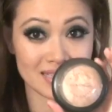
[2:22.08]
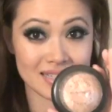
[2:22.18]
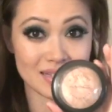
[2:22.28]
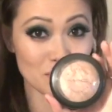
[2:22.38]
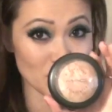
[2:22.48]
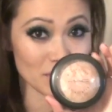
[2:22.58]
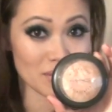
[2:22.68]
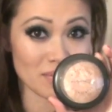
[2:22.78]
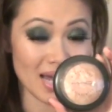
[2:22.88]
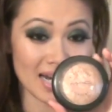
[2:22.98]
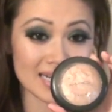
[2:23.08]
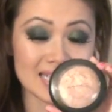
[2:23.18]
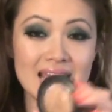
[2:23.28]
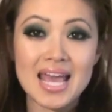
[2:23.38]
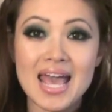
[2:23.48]
and this is a permanent
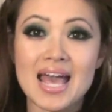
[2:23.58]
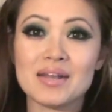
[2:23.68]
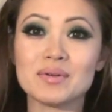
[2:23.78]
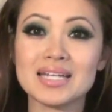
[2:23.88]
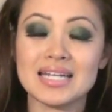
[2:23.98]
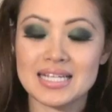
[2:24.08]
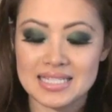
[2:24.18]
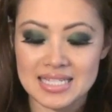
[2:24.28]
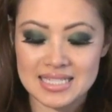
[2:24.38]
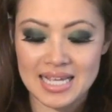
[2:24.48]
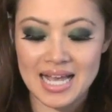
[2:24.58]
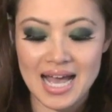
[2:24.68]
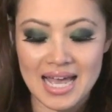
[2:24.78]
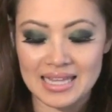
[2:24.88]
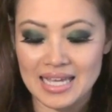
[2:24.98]
product. And what it is, it's like a
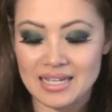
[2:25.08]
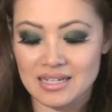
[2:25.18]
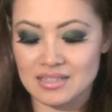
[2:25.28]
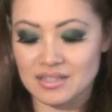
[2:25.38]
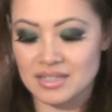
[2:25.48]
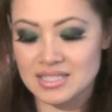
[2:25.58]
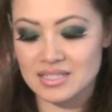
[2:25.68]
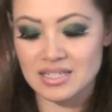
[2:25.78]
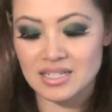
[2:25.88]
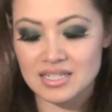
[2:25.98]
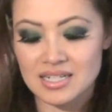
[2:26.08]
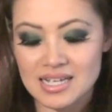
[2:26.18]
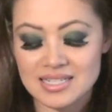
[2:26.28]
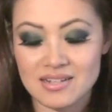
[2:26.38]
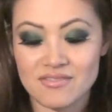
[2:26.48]
highlight color. It's
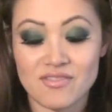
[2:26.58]
nice and